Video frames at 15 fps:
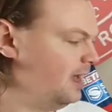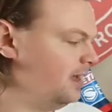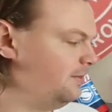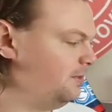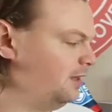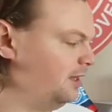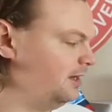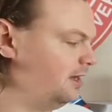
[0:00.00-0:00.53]

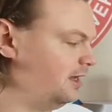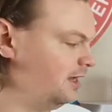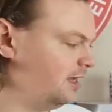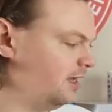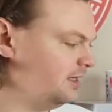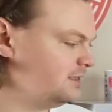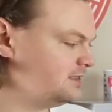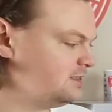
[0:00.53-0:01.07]
playing
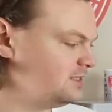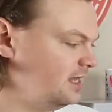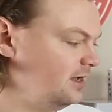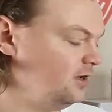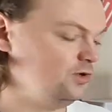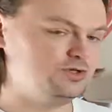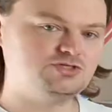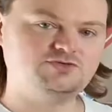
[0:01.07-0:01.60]
against
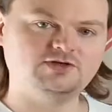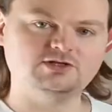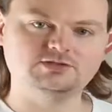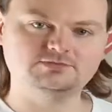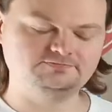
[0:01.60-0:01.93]
Huddersfield.